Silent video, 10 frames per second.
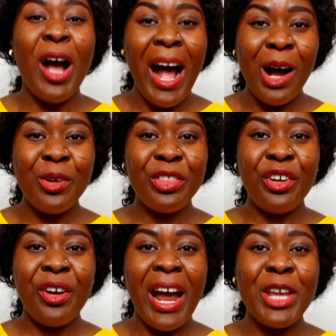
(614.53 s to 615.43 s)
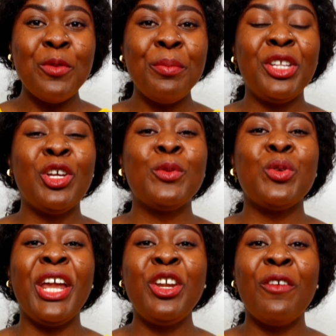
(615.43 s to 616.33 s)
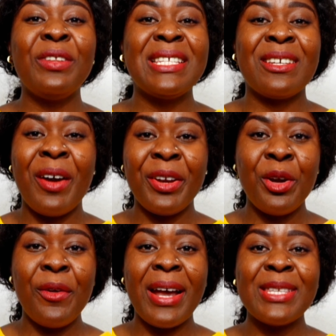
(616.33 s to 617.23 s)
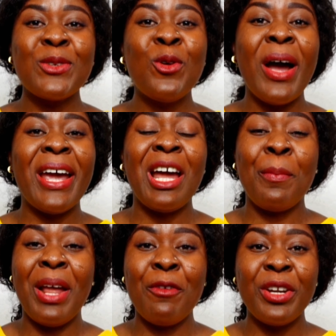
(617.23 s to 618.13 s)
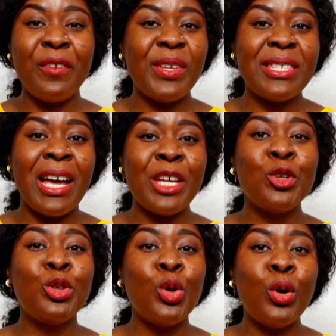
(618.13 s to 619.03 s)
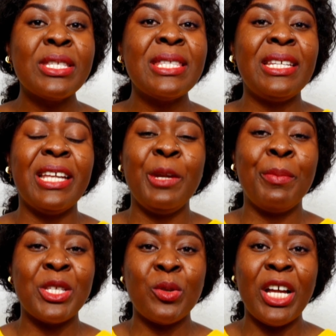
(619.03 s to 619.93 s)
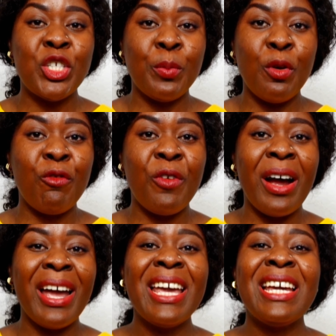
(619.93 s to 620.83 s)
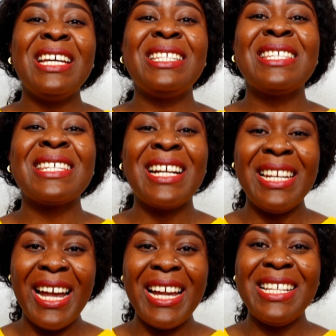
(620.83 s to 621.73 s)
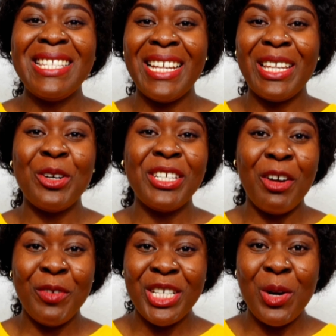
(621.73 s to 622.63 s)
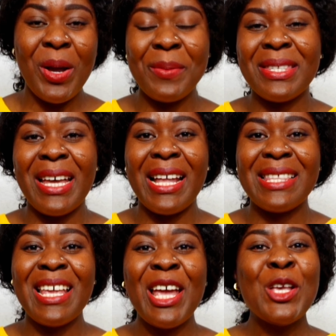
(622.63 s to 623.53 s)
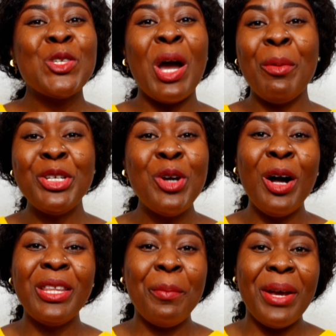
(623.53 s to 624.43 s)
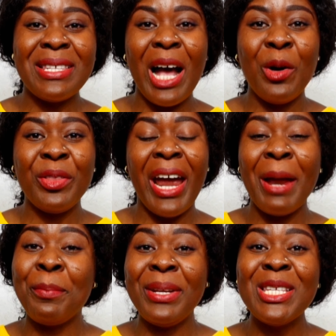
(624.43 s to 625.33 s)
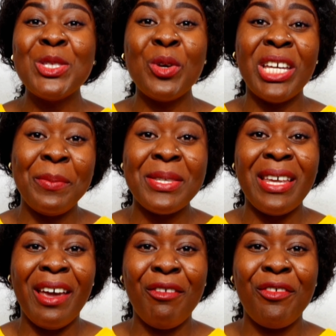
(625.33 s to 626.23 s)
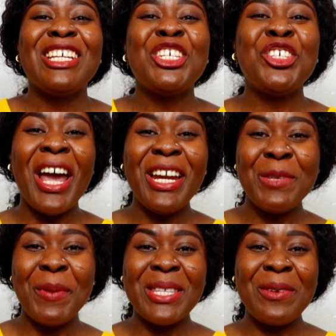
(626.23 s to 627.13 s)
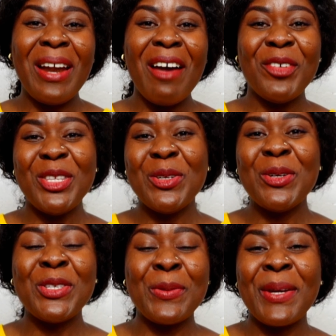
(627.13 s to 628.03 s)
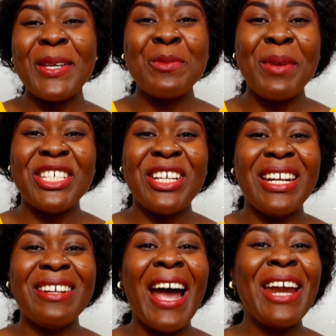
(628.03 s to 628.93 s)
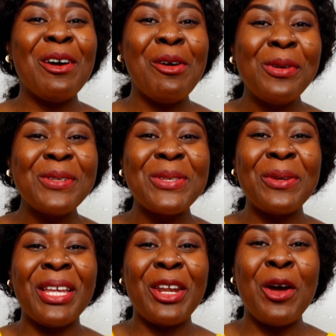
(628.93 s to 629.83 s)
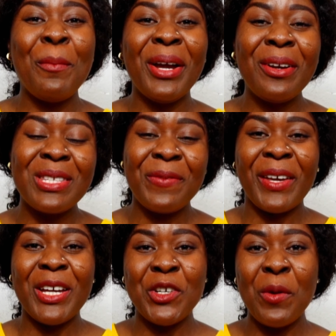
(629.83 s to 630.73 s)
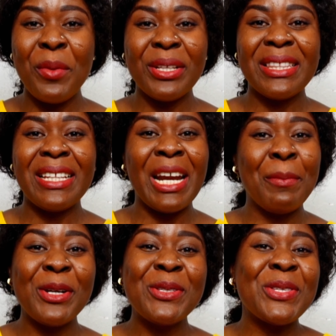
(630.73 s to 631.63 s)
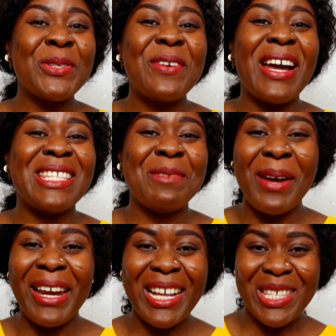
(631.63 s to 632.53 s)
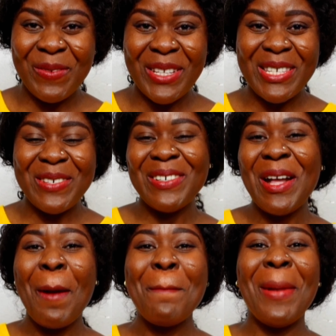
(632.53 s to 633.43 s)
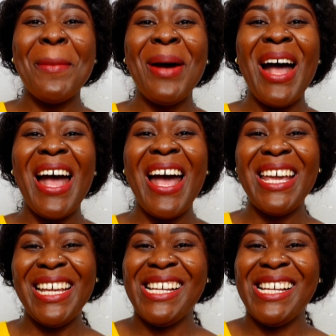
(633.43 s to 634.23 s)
out there and you meet up to any of these criteria, go ahead and apply for the visa. You don't need any particular job offer. It is clearly stated on the official website. So I wish you all the best out there, and please do keep safe. Share this particular video, subscribe to my channel, and also turn on your bell notification button. And I'm going to see you guys in my next video. Bye bye.